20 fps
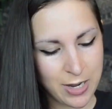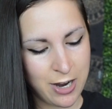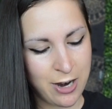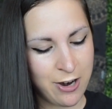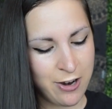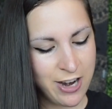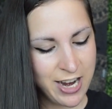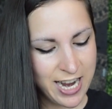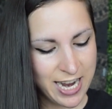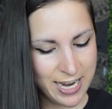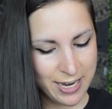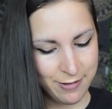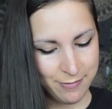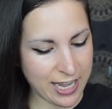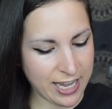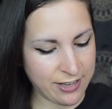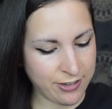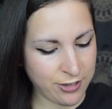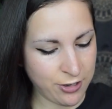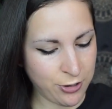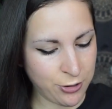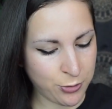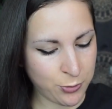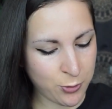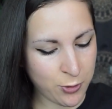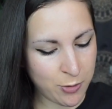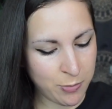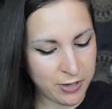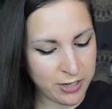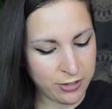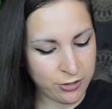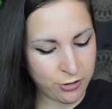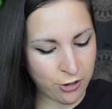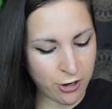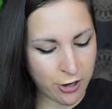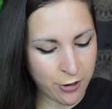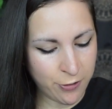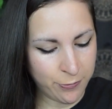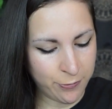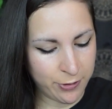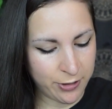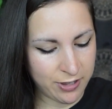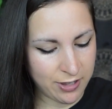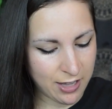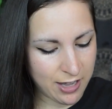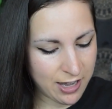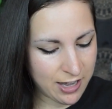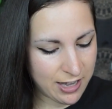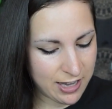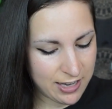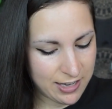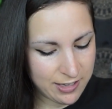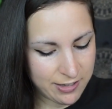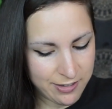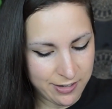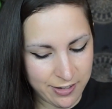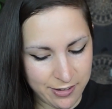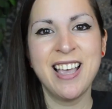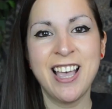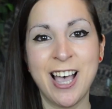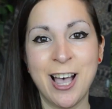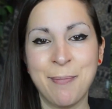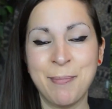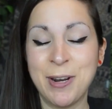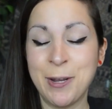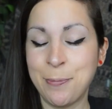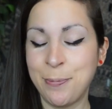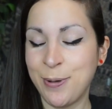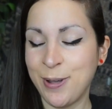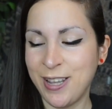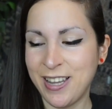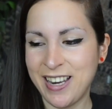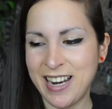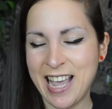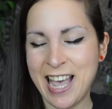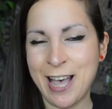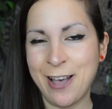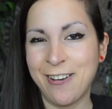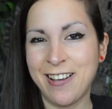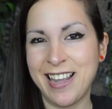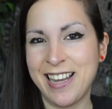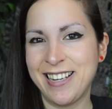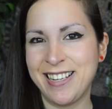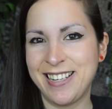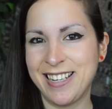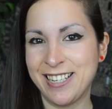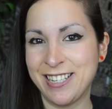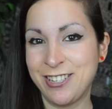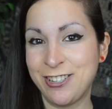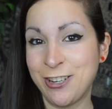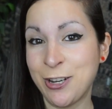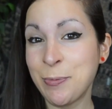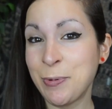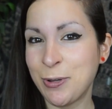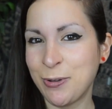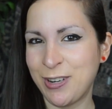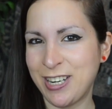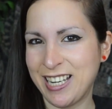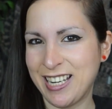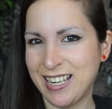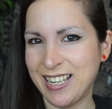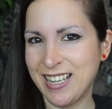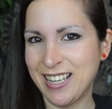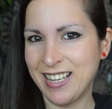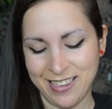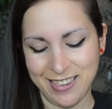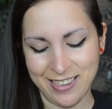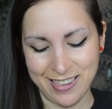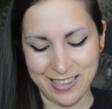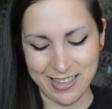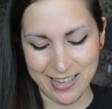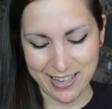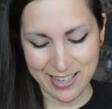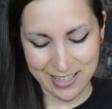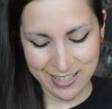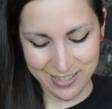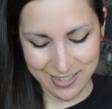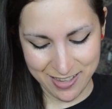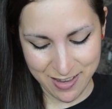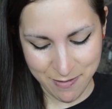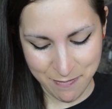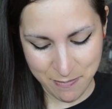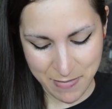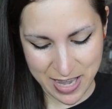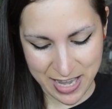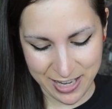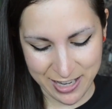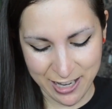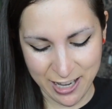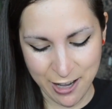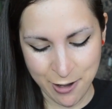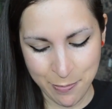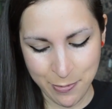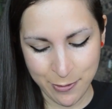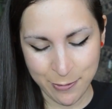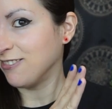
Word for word: All right, as usual, I'm gonna start off with eyes. I'm gonna put how I distributed this makeup